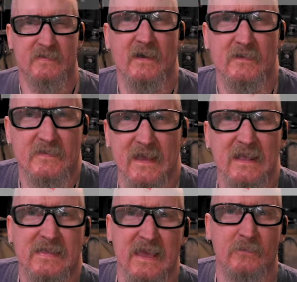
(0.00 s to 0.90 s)
so
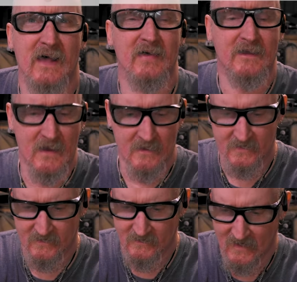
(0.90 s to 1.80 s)
CT Relic
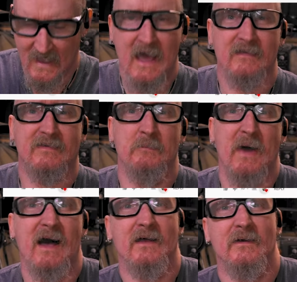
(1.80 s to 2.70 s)
Hunter asked
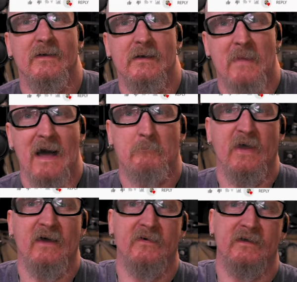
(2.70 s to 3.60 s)
about my
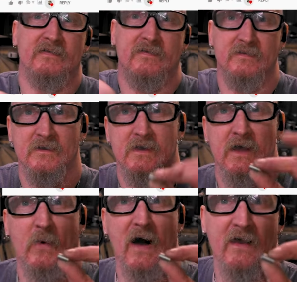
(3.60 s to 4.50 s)
pivots.
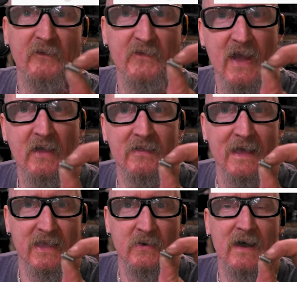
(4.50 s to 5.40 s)
Well, if you go to
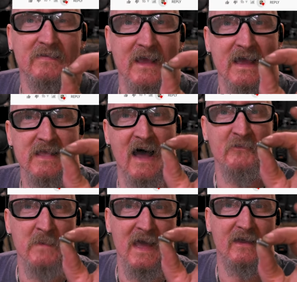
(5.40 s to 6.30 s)
like USA
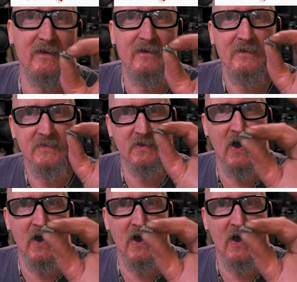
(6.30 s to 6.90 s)
Knife Maker, they're